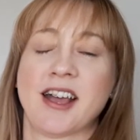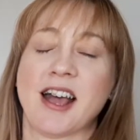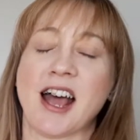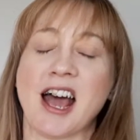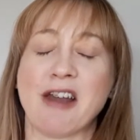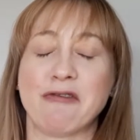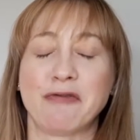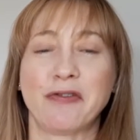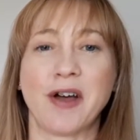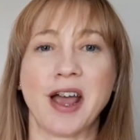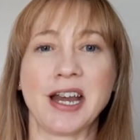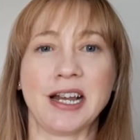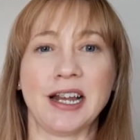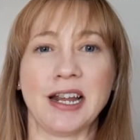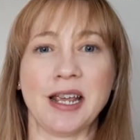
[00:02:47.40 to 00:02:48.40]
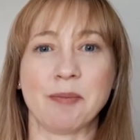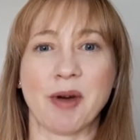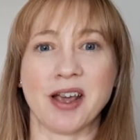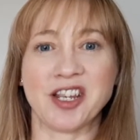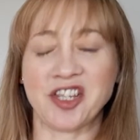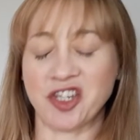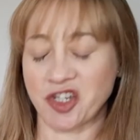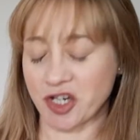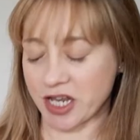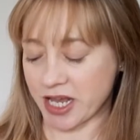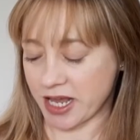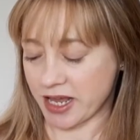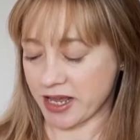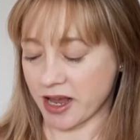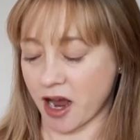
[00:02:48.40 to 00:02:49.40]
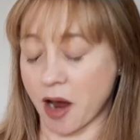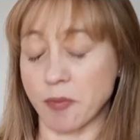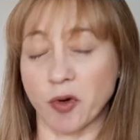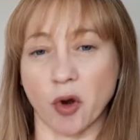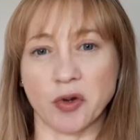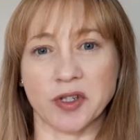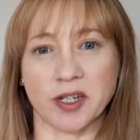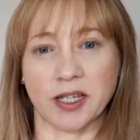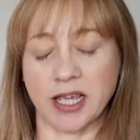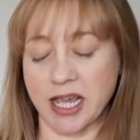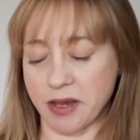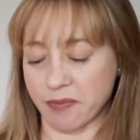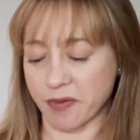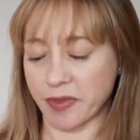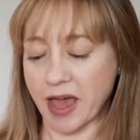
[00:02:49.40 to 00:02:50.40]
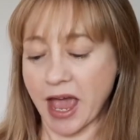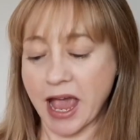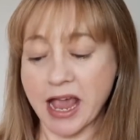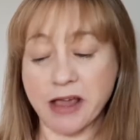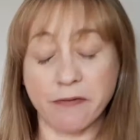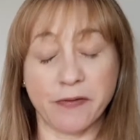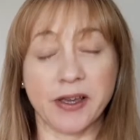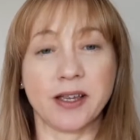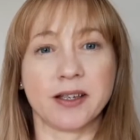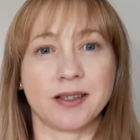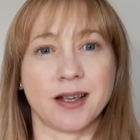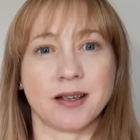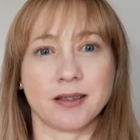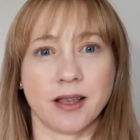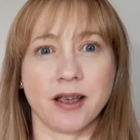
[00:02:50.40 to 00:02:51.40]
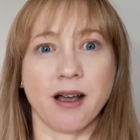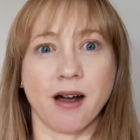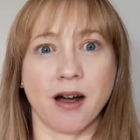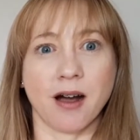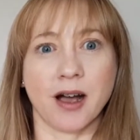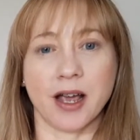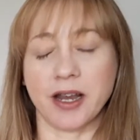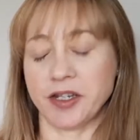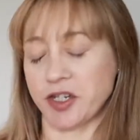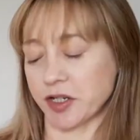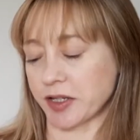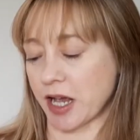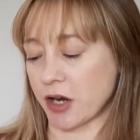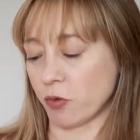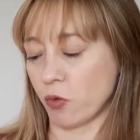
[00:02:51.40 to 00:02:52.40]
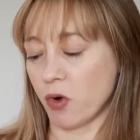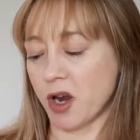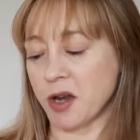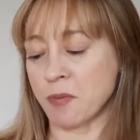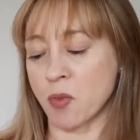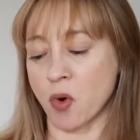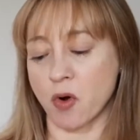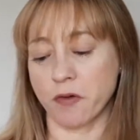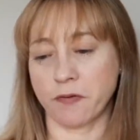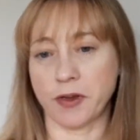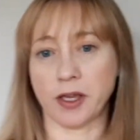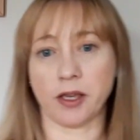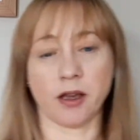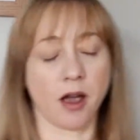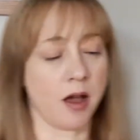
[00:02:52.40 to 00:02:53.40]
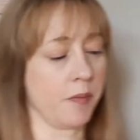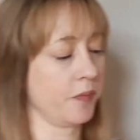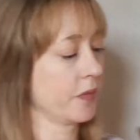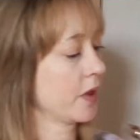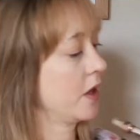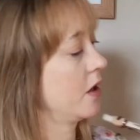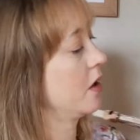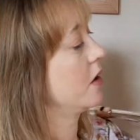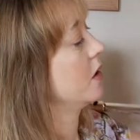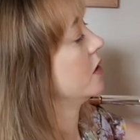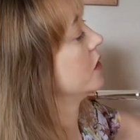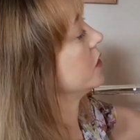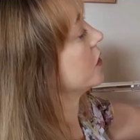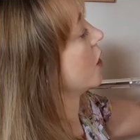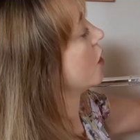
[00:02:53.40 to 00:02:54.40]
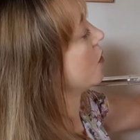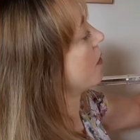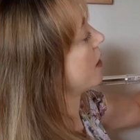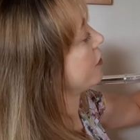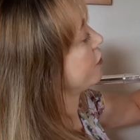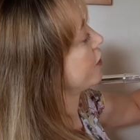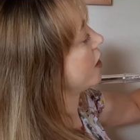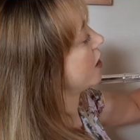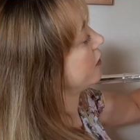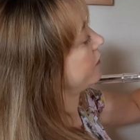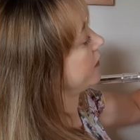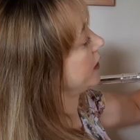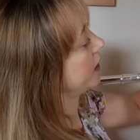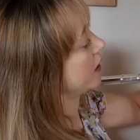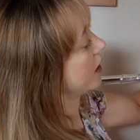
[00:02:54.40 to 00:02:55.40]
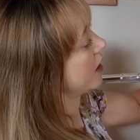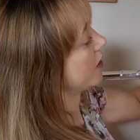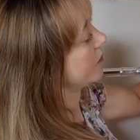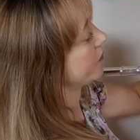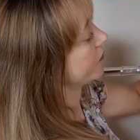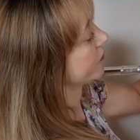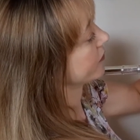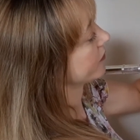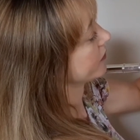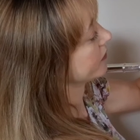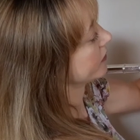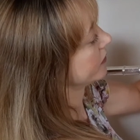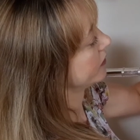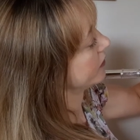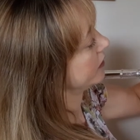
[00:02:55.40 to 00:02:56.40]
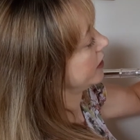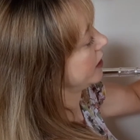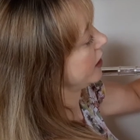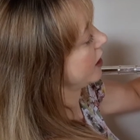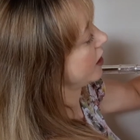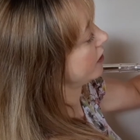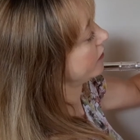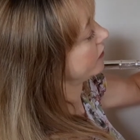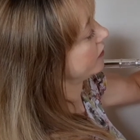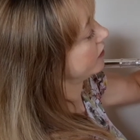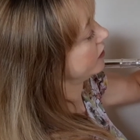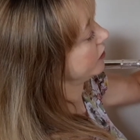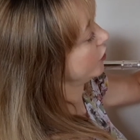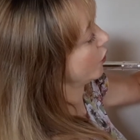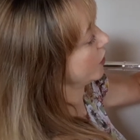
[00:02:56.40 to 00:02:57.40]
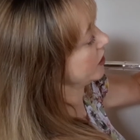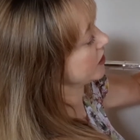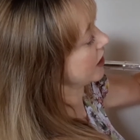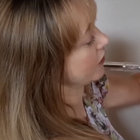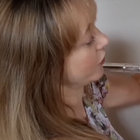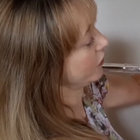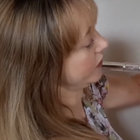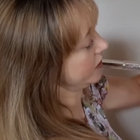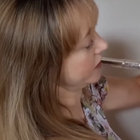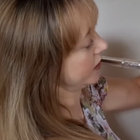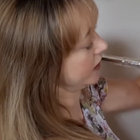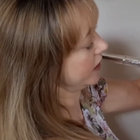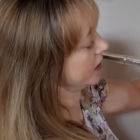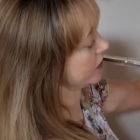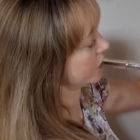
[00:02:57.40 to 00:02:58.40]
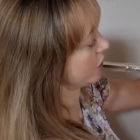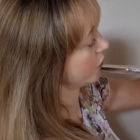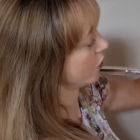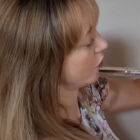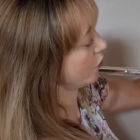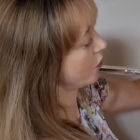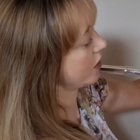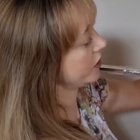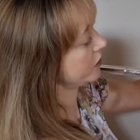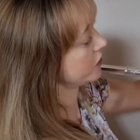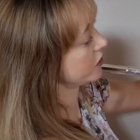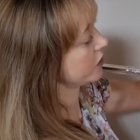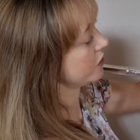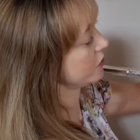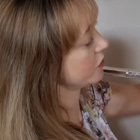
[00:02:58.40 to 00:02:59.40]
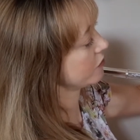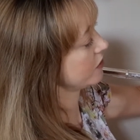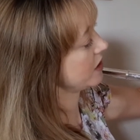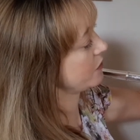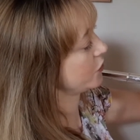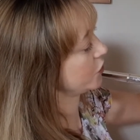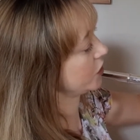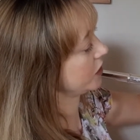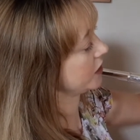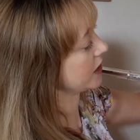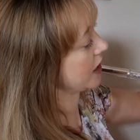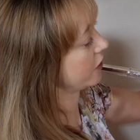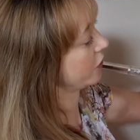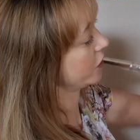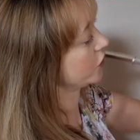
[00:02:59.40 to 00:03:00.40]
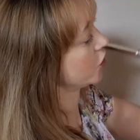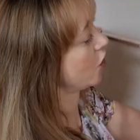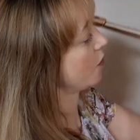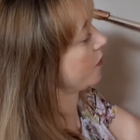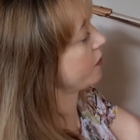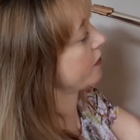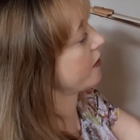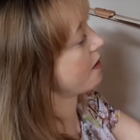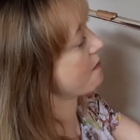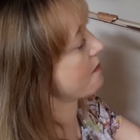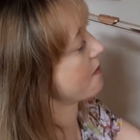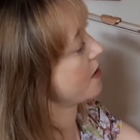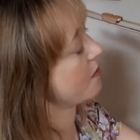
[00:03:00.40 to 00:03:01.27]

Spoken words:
And finally, my G, I'm going to keep the A fingers as they are and just add 1 more finger. So my 3rd finger here, going down on this key here. So I've got 1, 2, 3 pushing down on the top, thumb